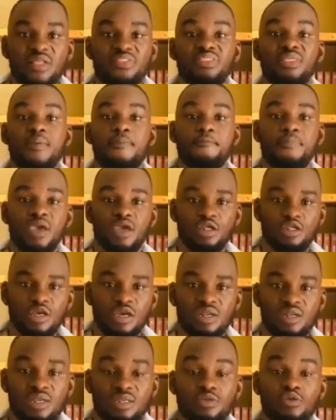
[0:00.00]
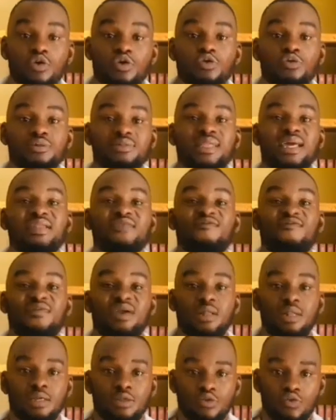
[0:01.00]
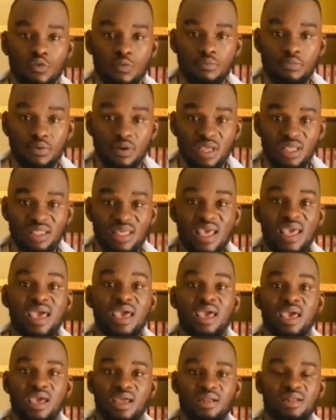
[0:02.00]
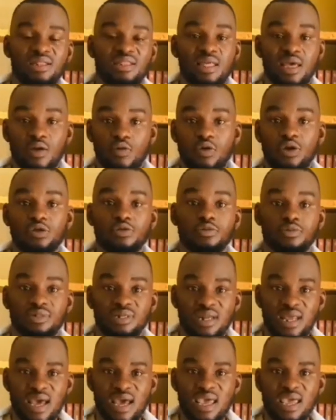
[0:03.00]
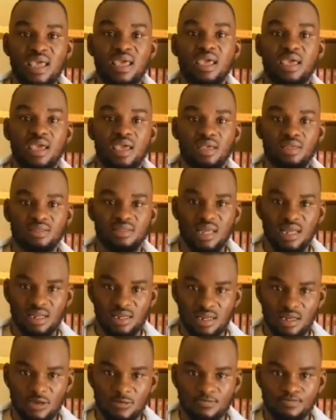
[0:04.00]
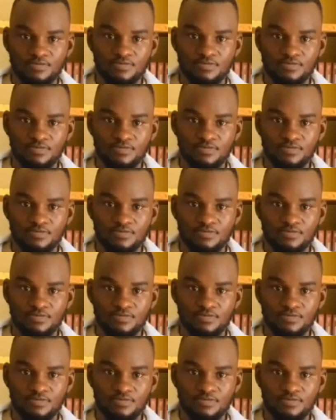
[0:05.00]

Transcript: the patient is going to start failing to breathe and they are going to die instantly.